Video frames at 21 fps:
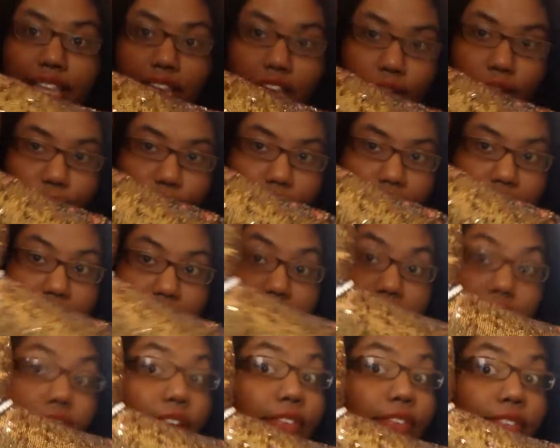camera is
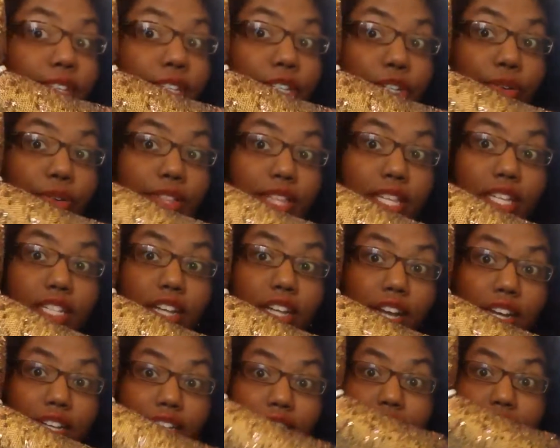definitely doing these
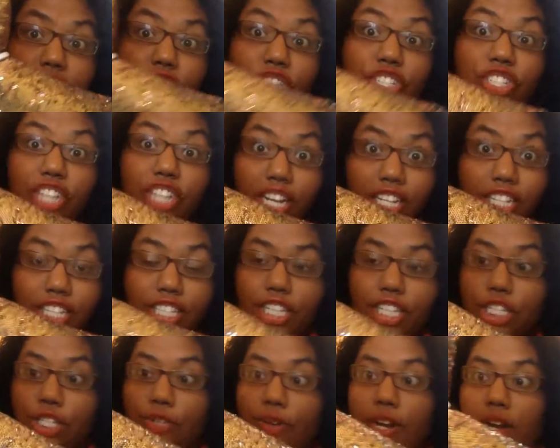Uggs
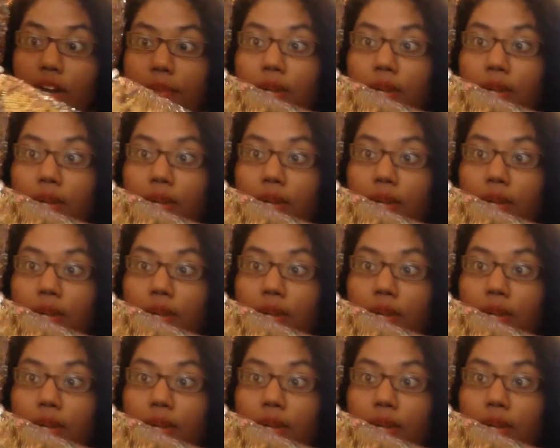justice right